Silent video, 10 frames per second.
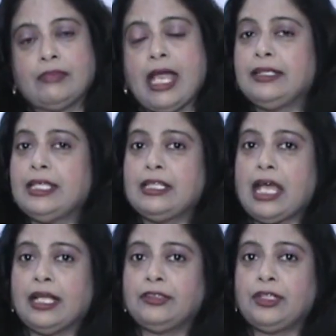and
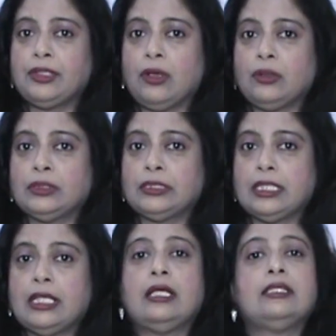it
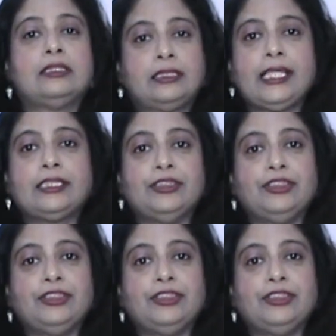undergoes 6